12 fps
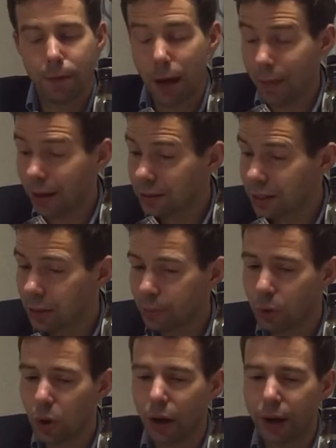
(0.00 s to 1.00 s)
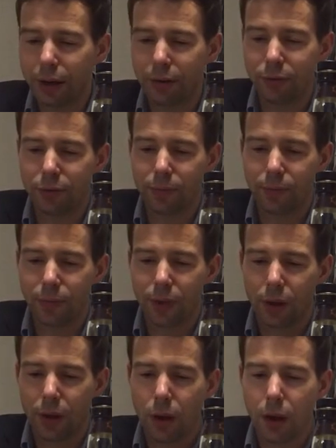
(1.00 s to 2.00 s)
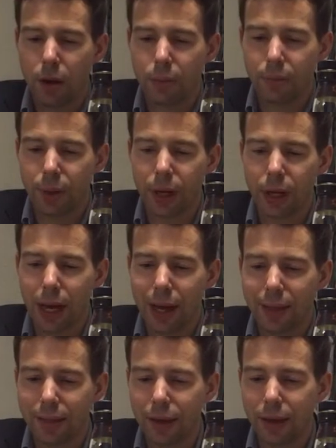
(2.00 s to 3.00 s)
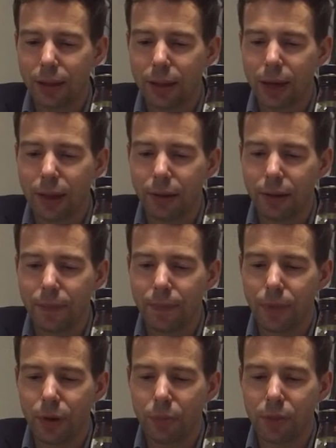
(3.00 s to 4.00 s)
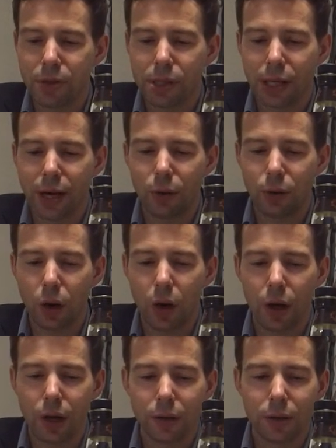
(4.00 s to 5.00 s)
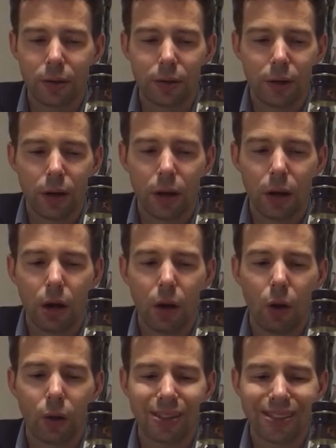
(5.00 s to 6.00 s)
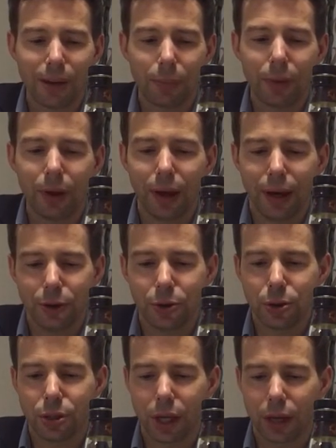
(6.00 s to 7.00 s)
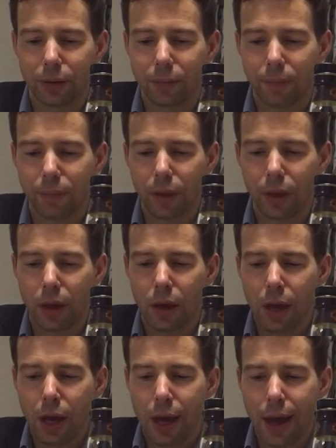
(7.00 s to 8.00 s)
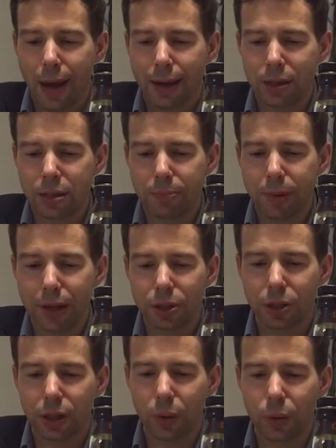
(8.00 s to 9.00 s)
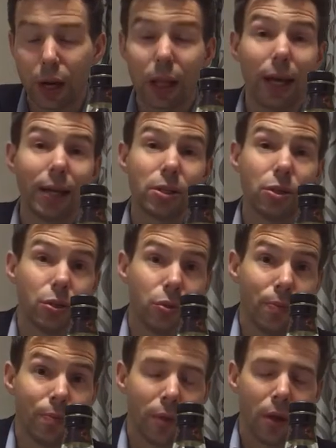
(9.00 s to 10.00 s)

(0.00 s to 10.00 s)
and that's their prerogative. But I think that they're missing out on on something interesting. And especially what I like to do